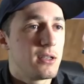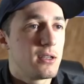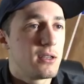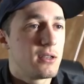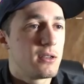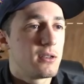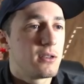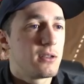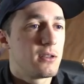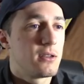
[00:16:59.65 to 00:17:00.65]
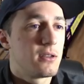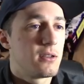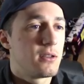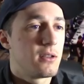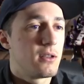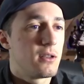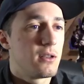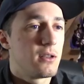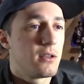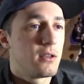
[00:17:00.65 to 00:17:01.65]

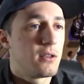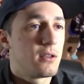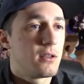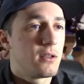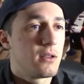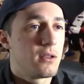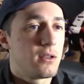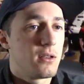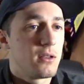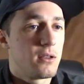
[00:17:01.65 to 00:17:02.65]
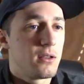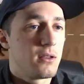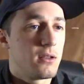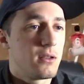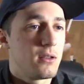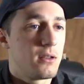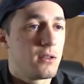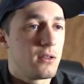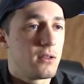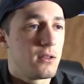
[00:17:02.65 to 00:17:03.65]

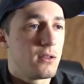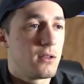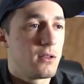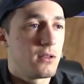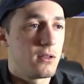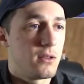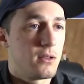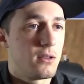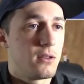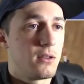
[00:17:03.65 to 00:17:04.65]
(silence)